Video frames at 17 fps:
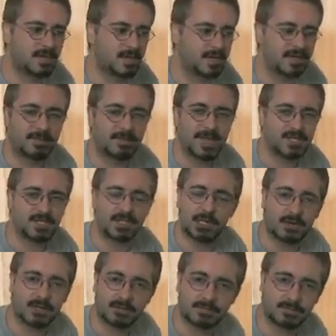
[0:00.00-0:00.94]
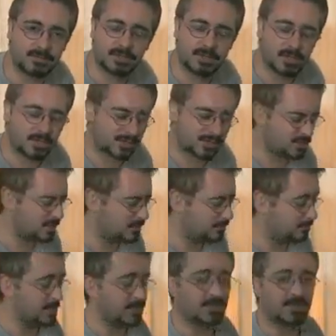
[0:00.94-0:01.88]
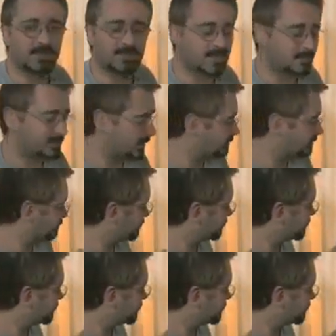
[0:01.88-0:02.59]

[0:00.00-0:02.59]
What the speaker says: an imaginary chocolate chip biscuit or something.